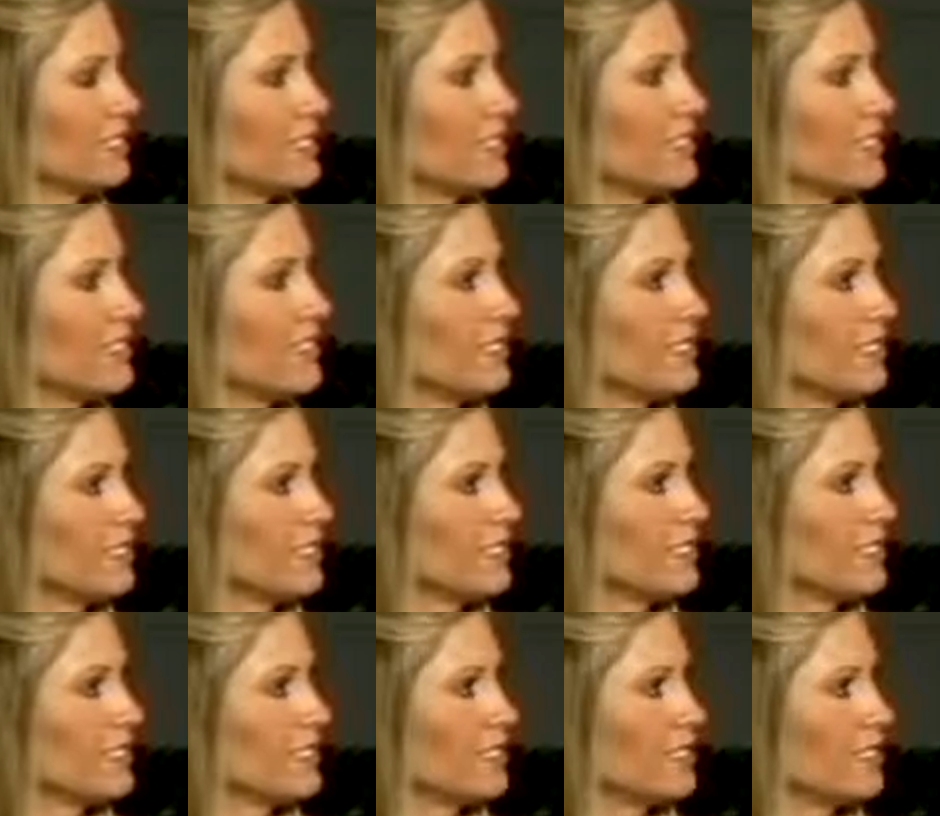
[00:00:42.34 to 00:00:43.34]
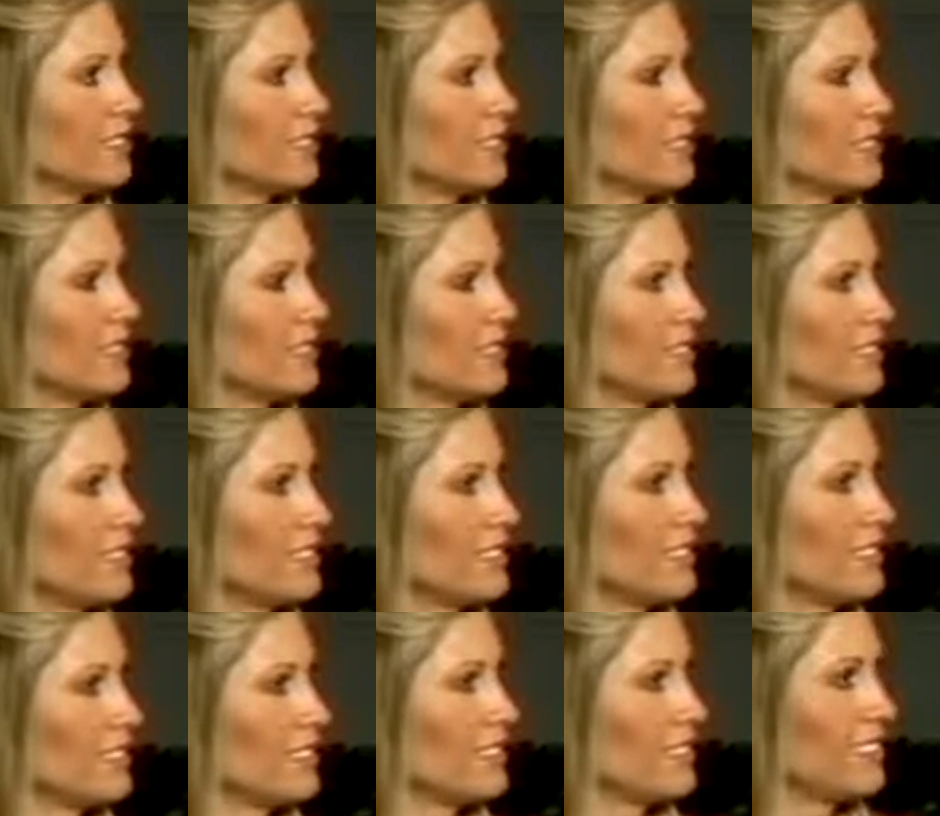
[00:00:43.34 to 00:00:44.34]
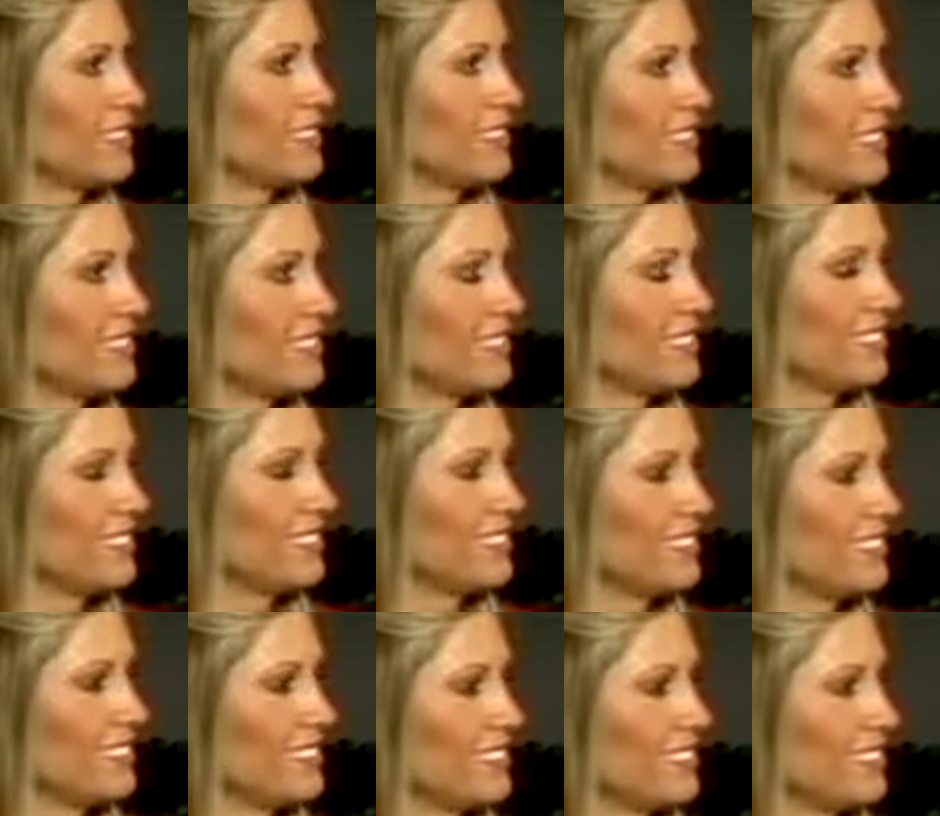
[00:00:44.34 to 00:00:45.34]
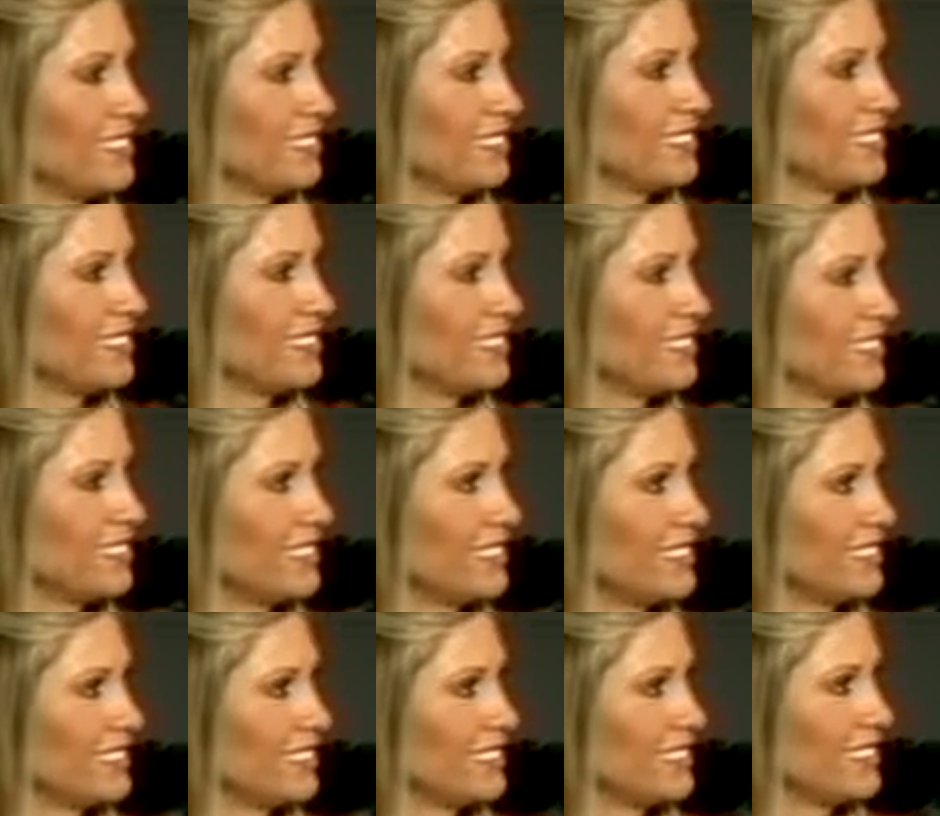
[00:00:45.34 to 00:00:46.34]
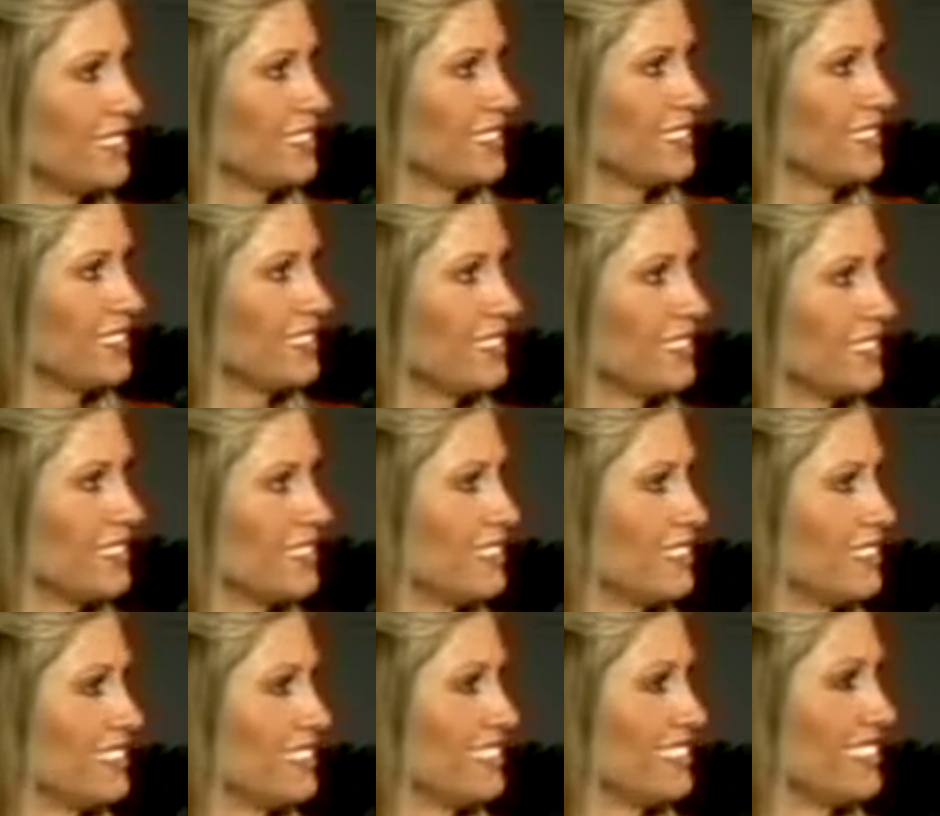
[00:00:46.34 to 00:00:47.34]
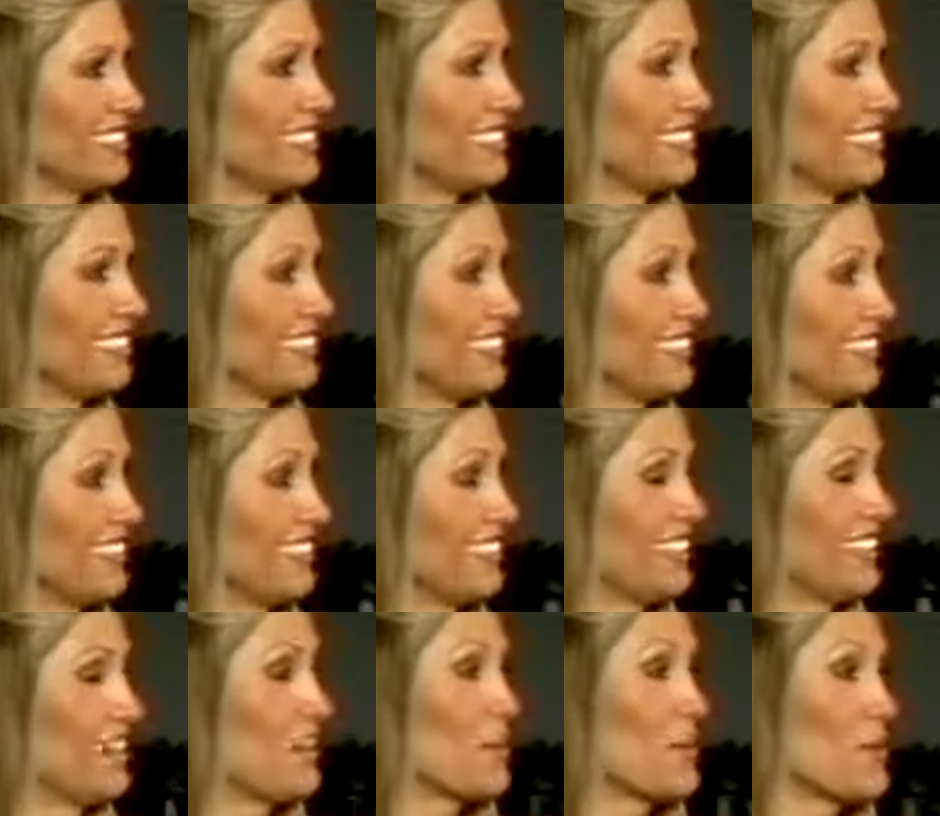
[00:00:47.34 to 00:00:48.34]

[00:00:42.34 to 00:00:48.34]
[no speech]